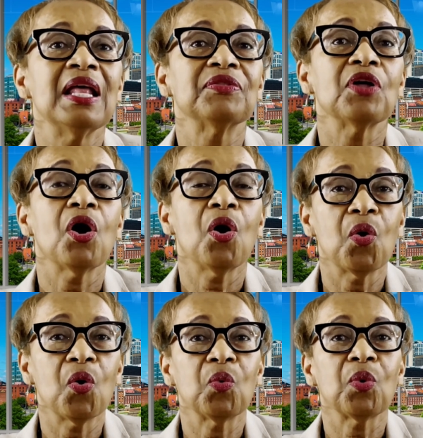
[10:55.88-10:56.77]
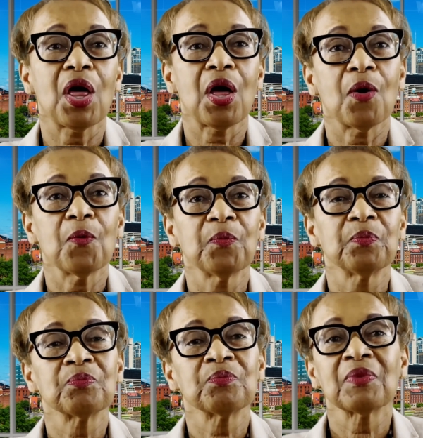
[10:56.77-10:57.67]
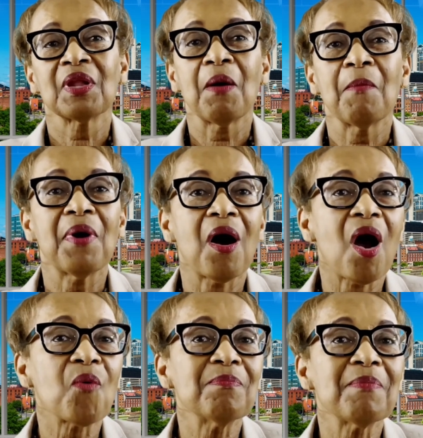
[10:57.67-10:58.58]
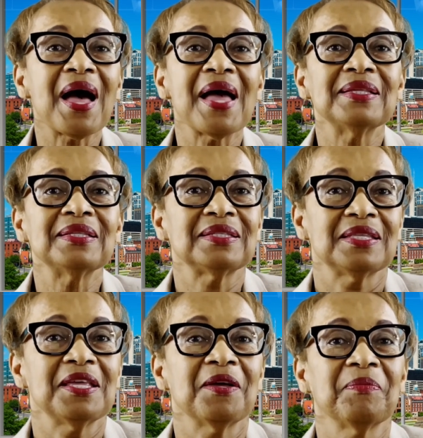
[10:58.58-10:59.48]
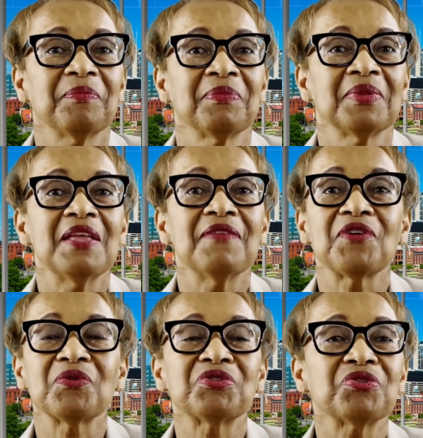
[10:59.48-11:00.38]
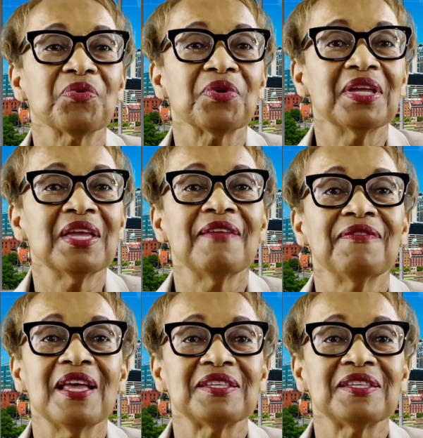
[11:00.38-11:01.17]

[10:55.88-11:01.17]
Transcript: the whole law." Paul reminds them in verse 3 that